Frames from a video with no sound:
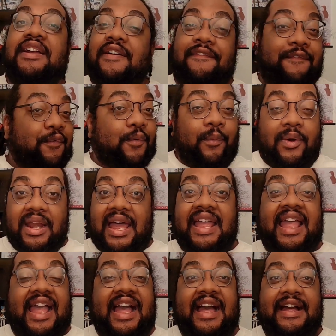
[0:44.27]
for what I
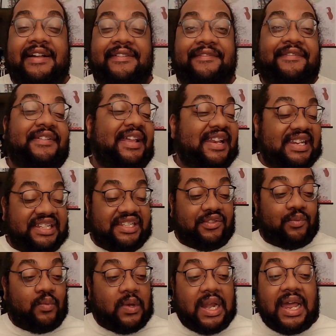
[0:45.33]
have and just
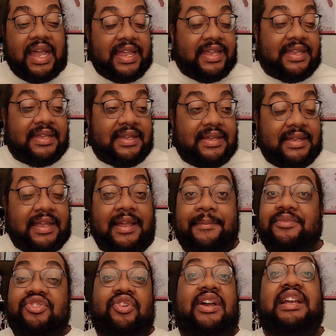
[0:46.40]
what I am
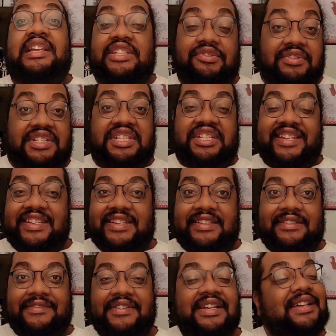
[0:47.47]
trying to achieve